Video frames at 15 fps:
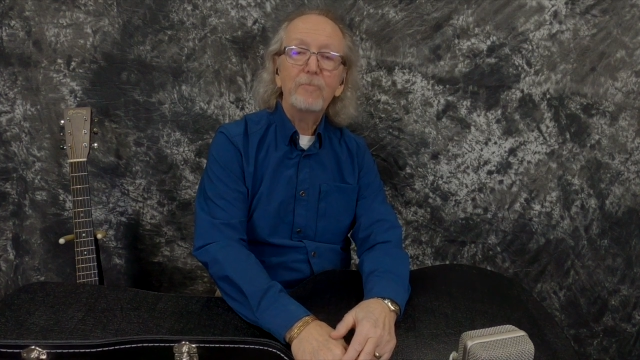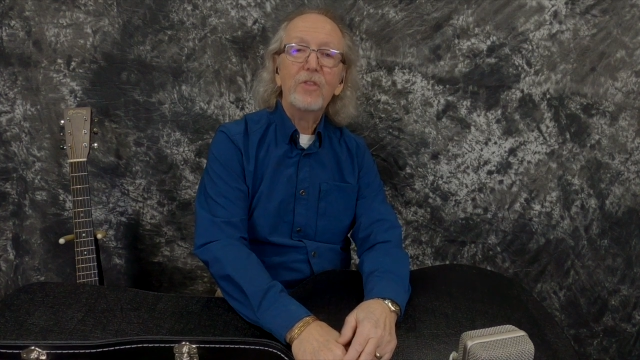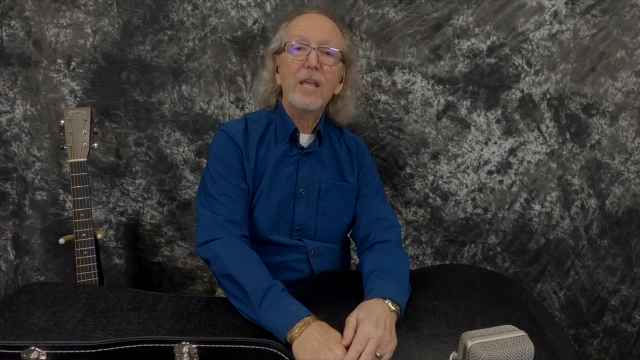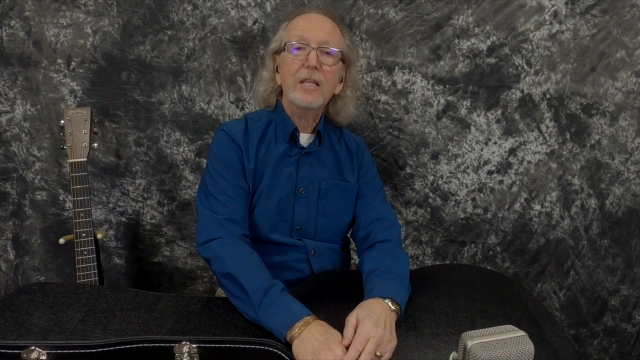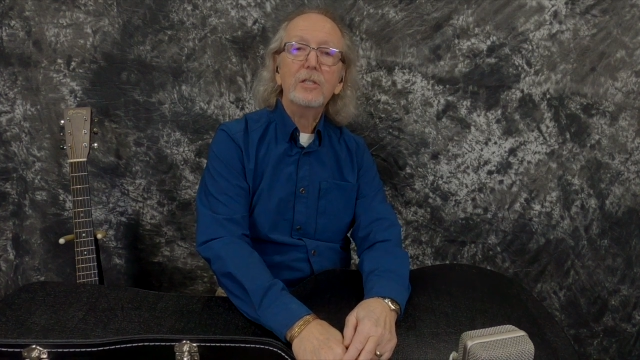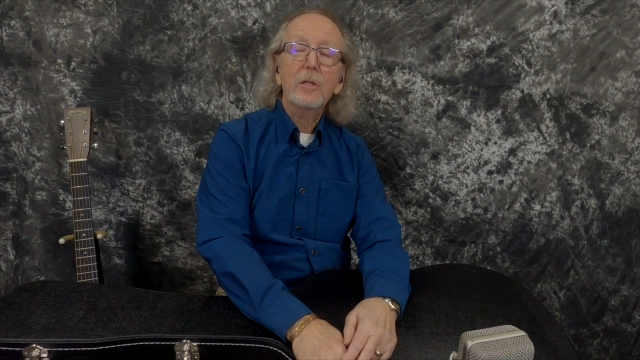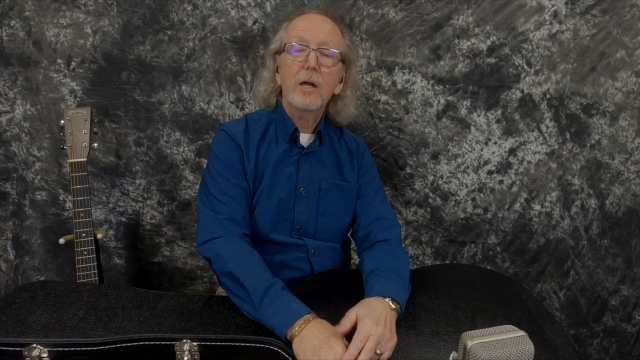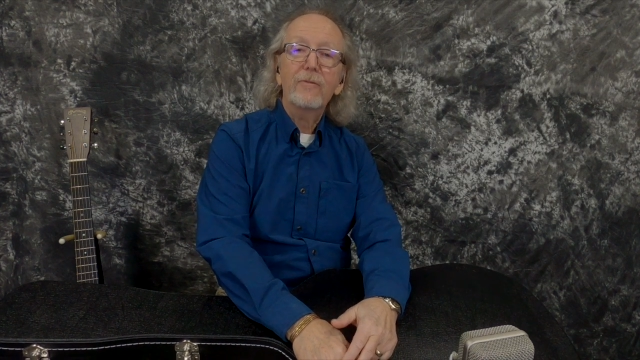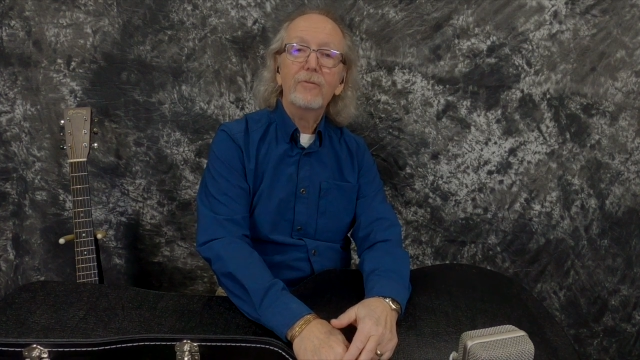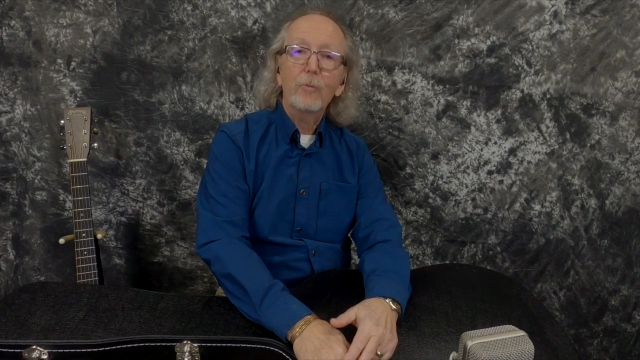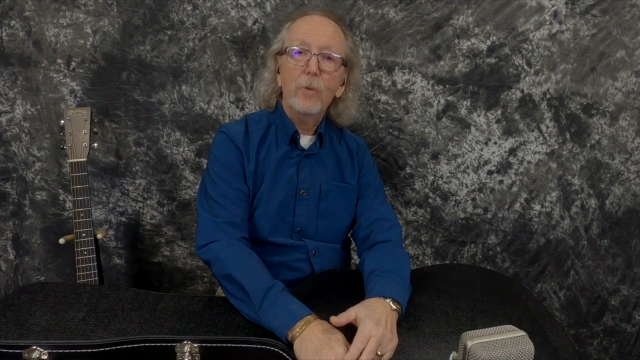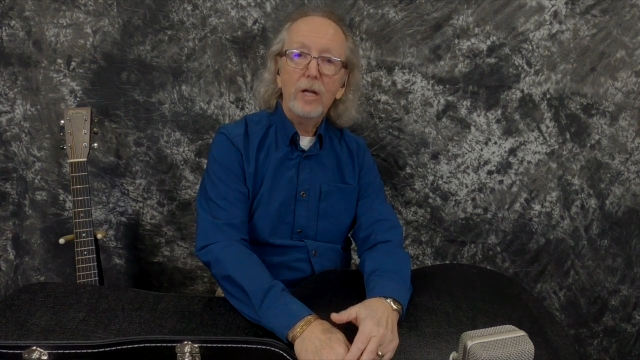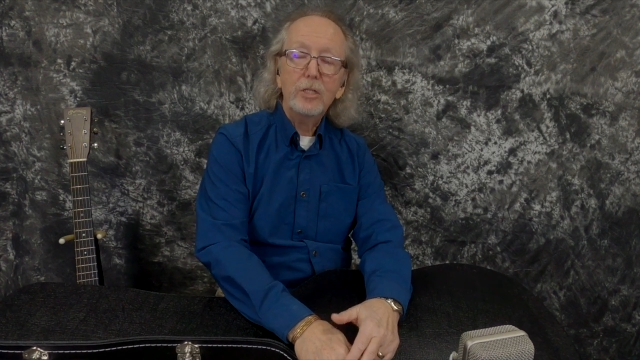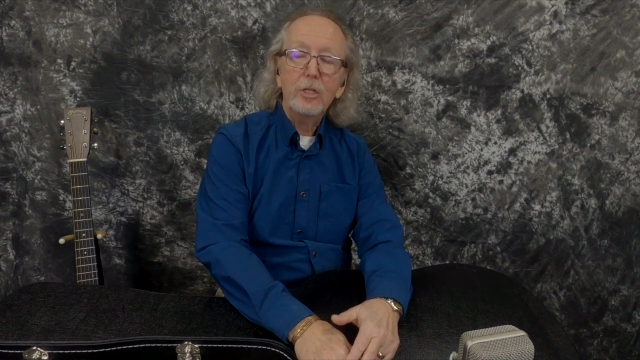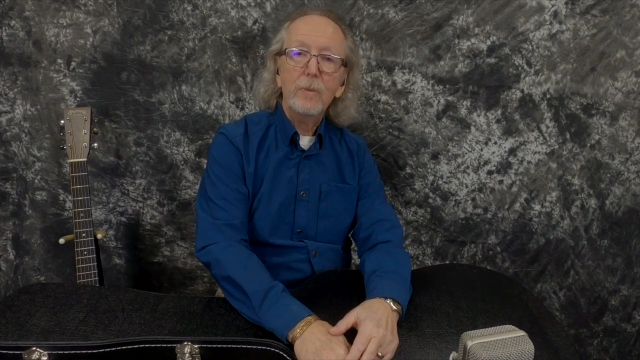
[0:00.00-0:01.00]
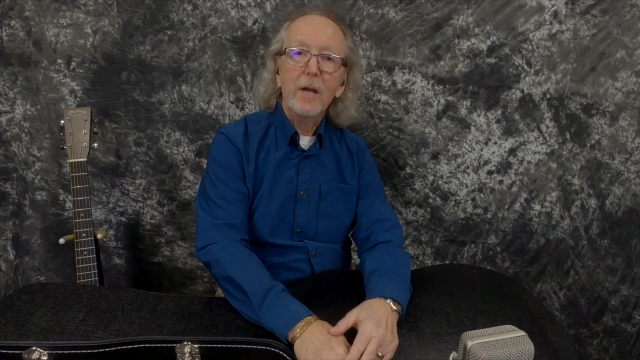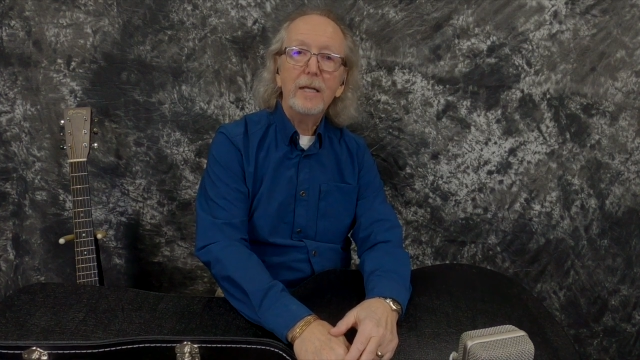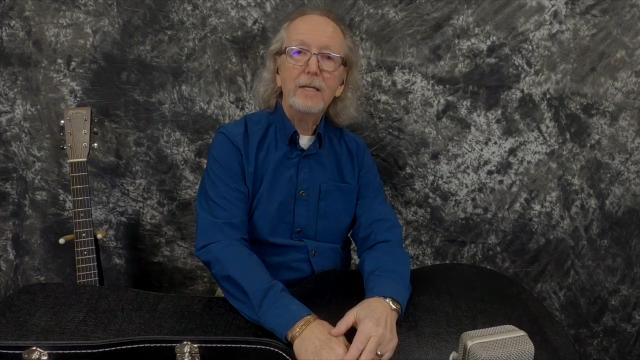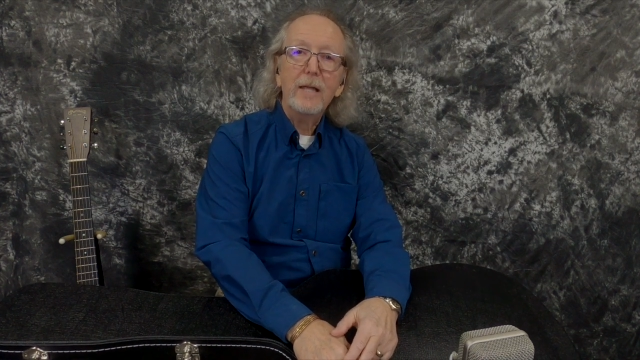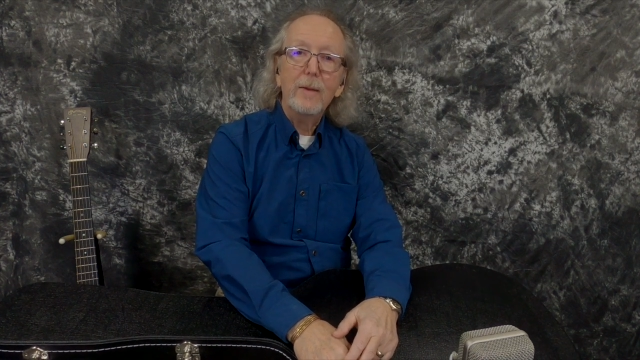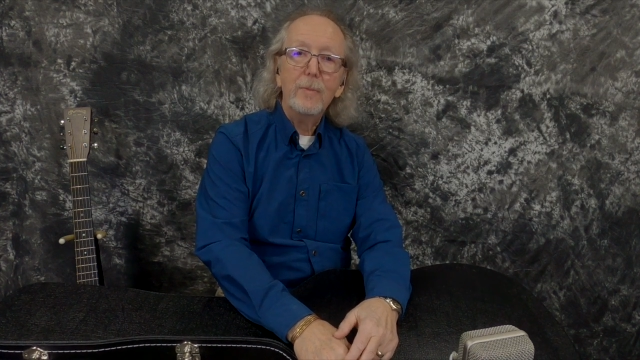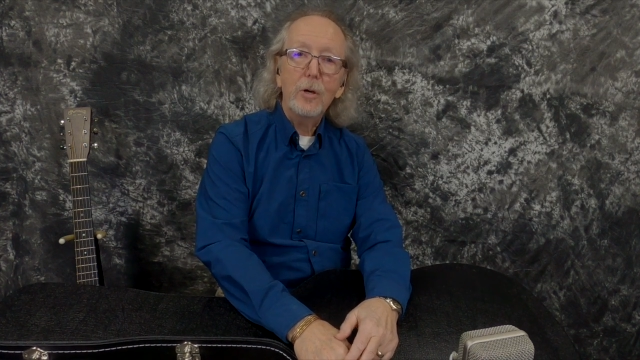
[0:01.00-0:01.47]
Thanks a lot for watching my
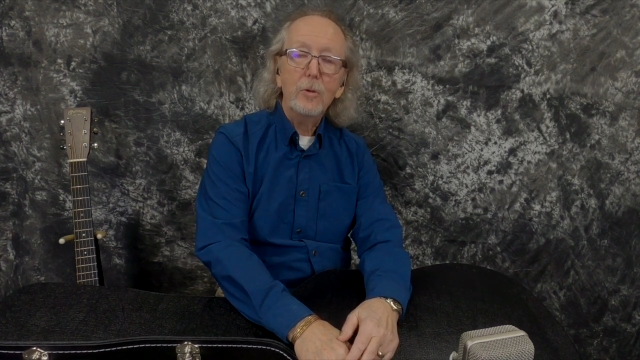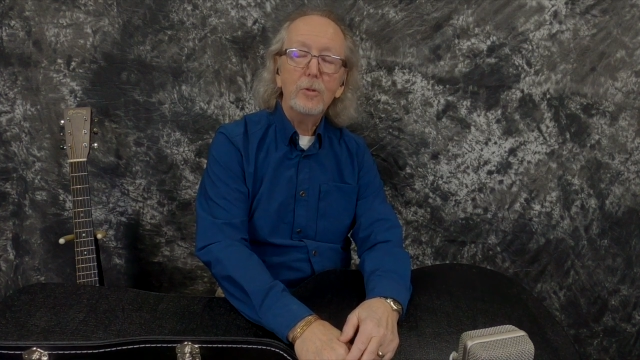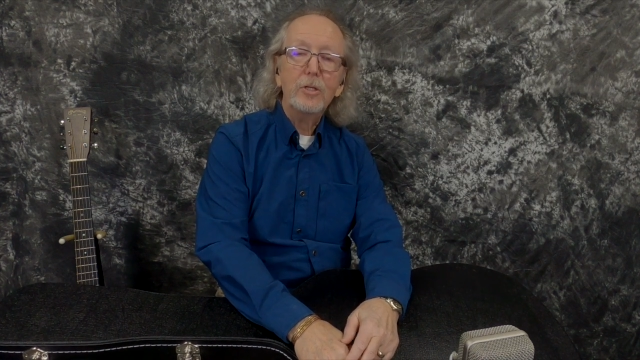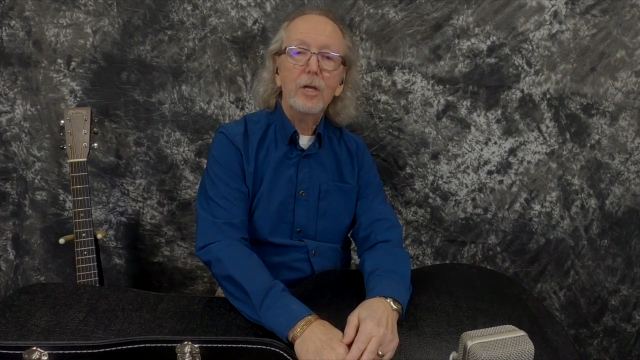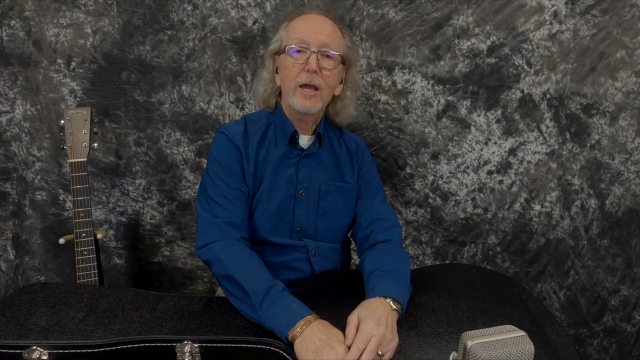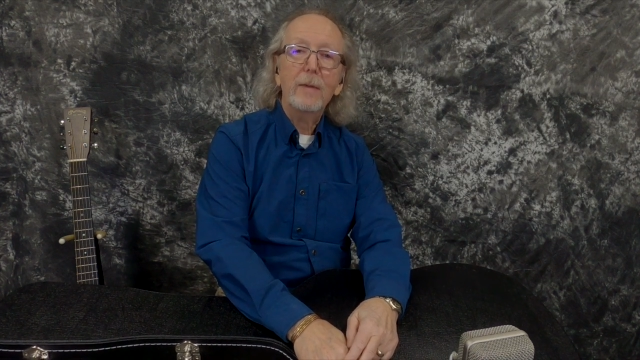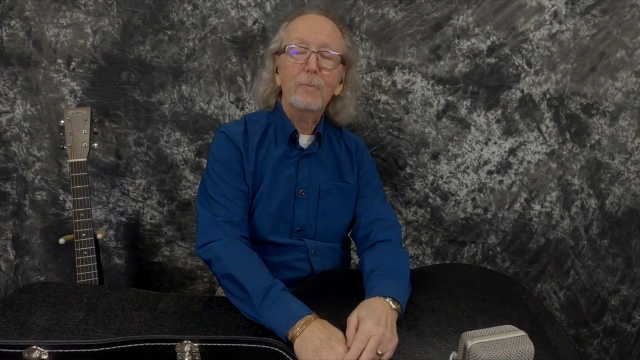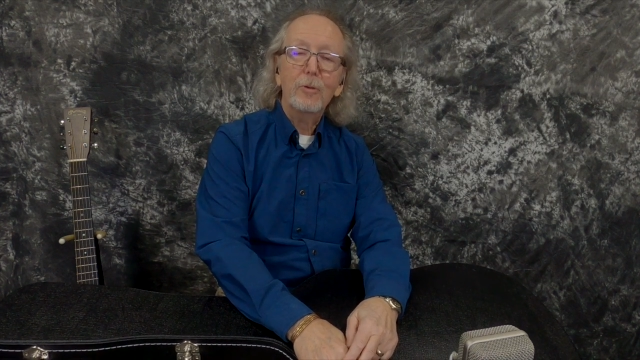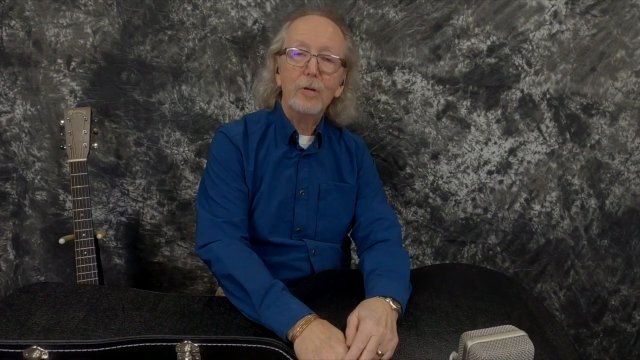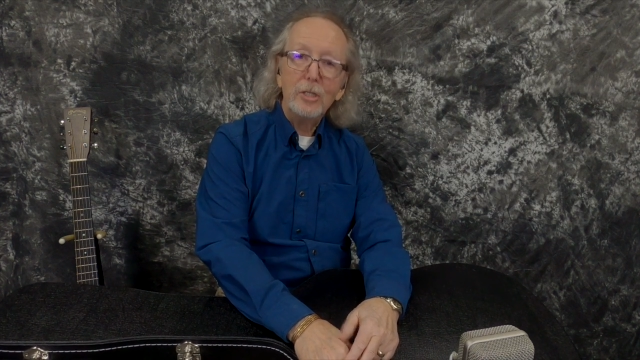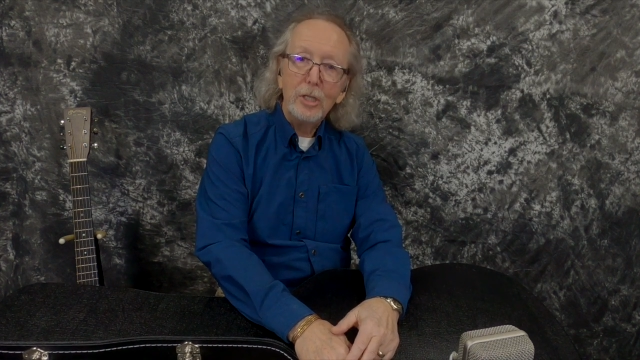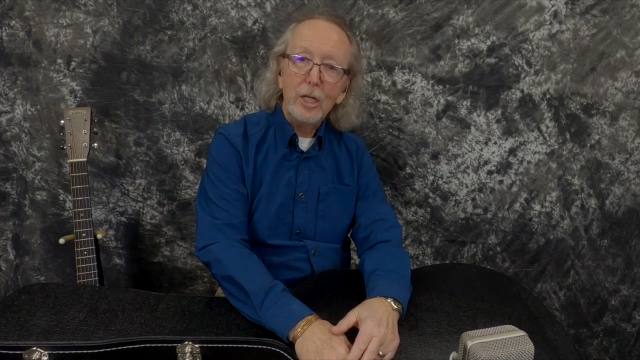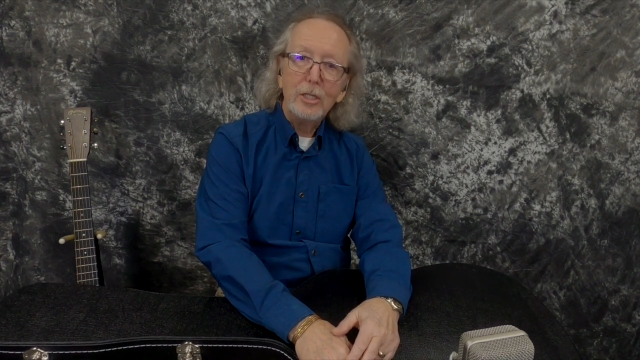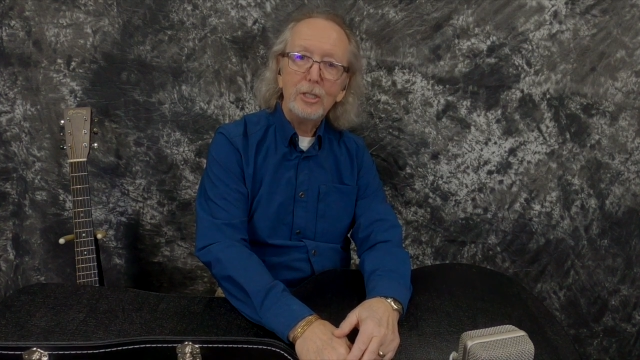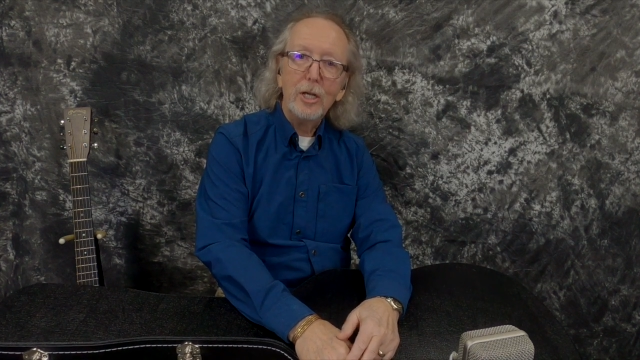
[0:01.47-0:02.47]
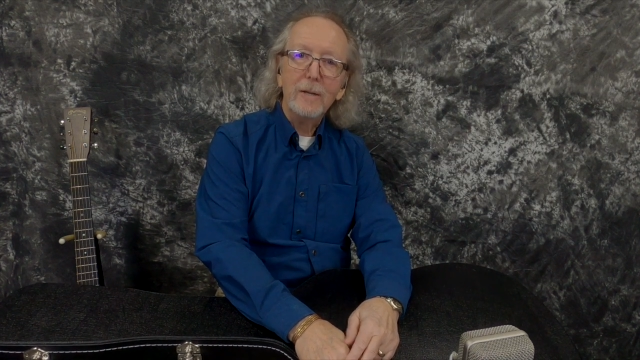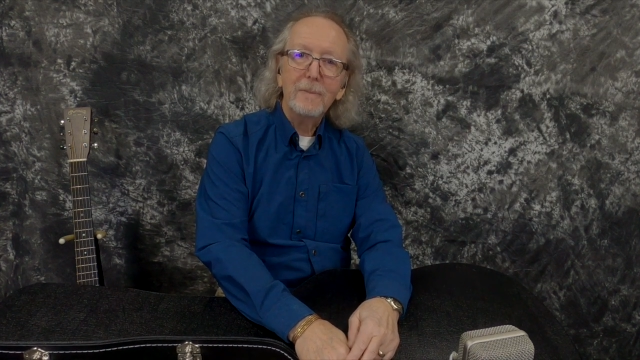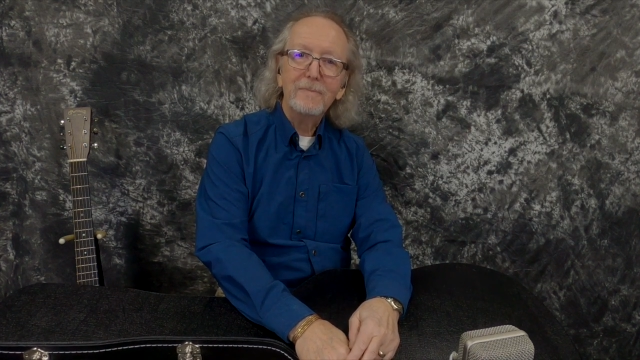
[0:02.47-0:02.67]
demos. I appreciate you.